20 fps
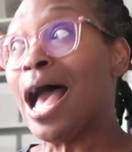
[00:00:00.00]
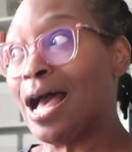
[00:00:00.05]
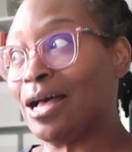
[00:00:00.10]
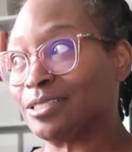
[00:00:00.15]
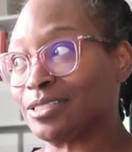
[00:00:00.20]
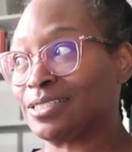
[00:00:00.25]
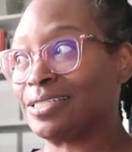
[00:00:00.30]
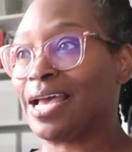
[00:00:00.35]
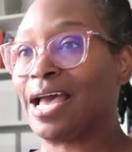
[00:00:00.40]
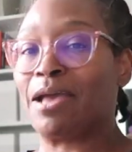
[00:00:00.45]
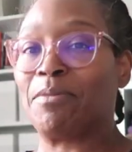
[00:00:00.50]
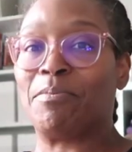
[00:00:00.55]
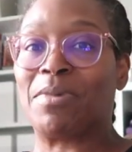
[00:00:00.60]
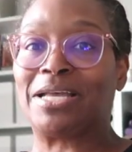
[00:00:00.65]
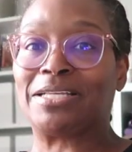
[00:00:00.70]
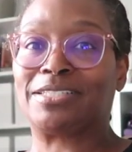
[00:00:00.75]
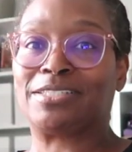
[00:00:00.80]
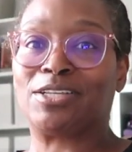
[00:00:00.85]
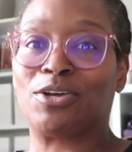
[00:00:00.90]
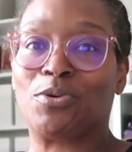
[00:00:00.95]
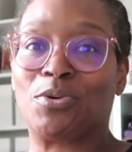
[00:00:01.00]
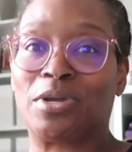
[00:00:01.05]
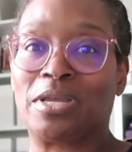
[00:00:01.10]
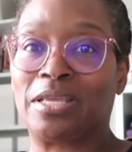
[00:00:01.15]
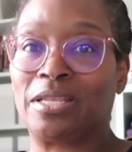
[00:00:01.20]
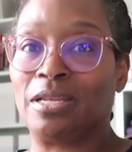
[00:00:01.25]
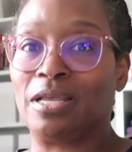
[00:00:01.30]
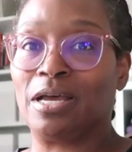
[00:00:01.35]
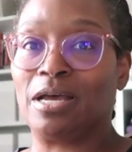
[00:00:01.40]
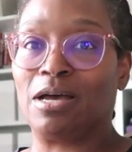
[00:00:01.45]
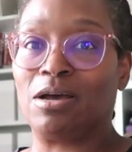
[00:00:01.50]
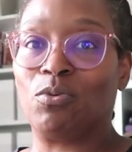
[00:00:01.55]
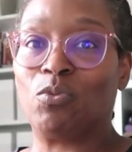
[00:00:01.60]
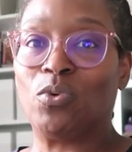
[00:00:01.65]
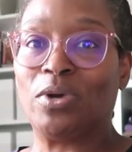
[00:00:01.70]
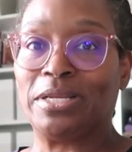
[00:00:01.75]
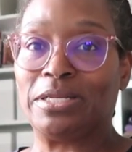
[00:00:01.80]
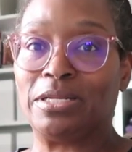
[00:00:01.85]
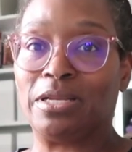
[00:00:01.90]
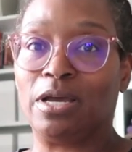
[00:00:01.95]
outside my sewing
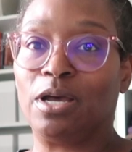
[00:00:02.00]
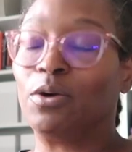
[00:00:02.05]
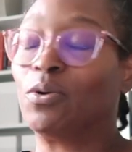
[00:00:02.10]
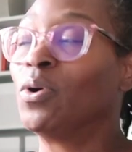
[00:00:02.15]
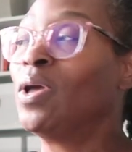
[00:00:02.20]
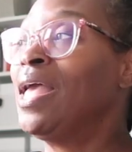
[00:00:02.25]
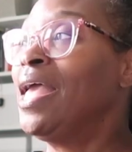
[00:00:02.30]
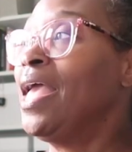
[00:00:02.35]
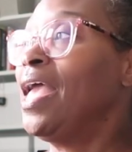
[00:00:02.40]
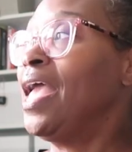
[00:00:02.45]
window,